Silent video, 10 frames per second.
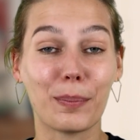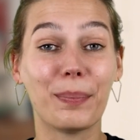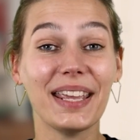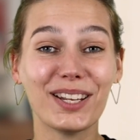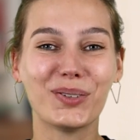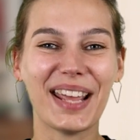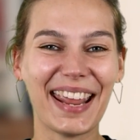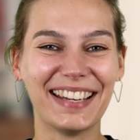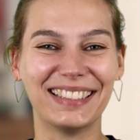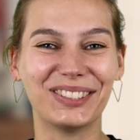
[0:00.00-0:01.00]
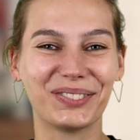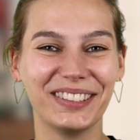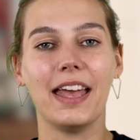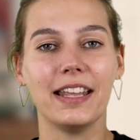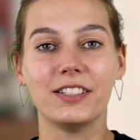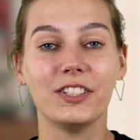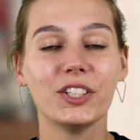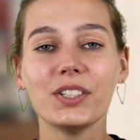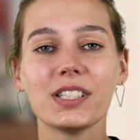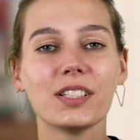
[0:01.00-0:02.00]
Be creative. And
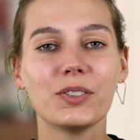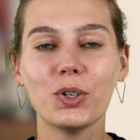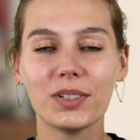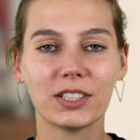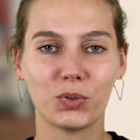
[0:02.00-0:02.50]
use the Google